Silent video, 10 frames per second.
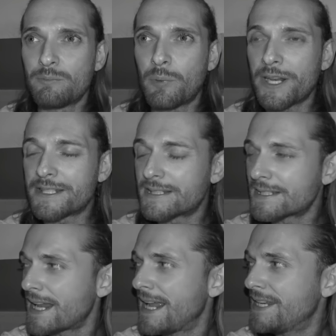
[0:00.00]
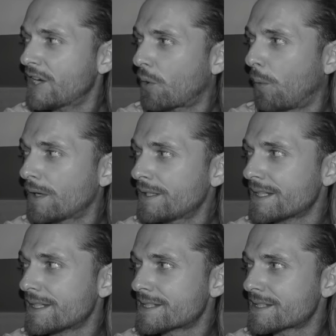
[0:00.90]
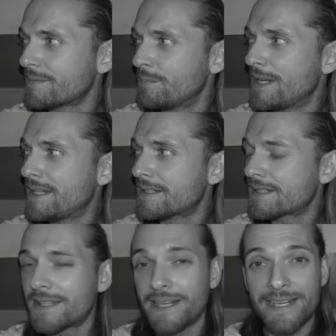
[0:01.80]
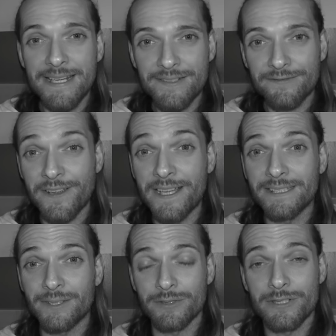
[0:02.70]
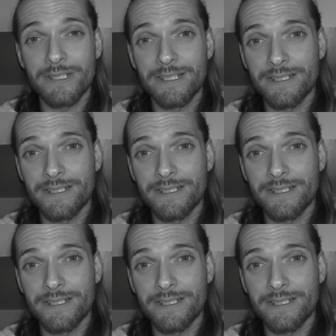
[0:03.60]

But its inequalities means that it has failed us.